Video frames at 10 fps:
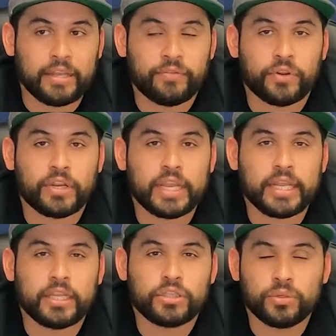if you're
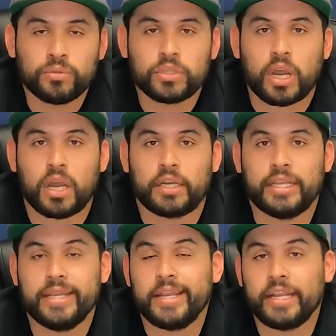getting tuned on
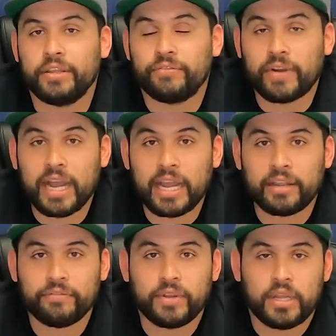
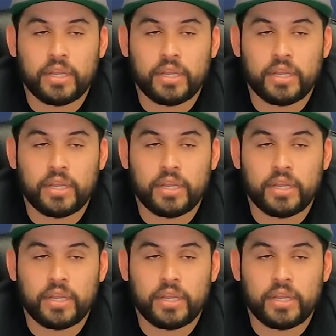E85